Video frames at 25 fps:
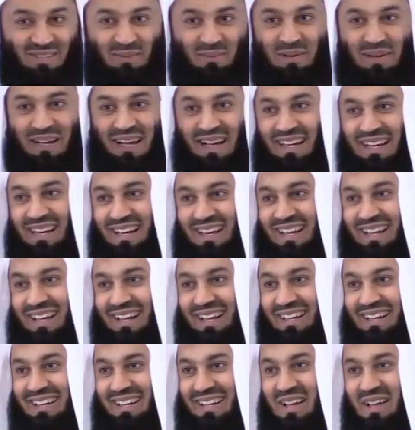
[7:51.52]

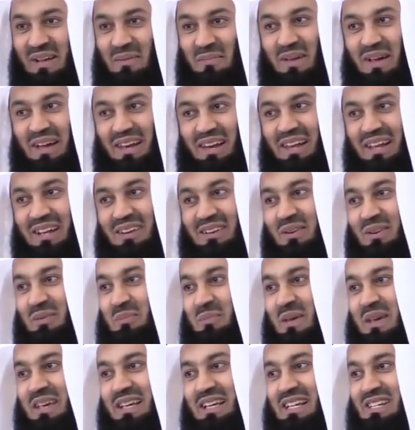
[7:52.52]
Subhanallah. May Allah
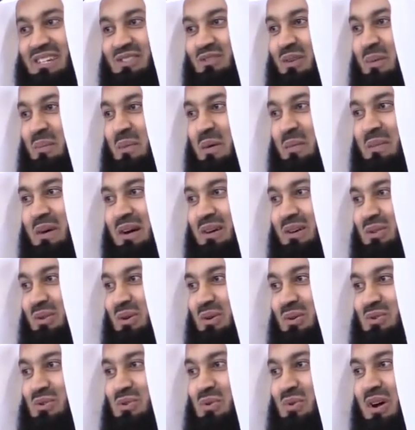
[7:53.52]
not make us from among
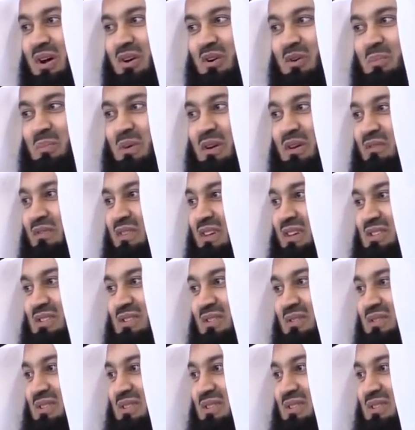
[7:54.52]
those who are oblivious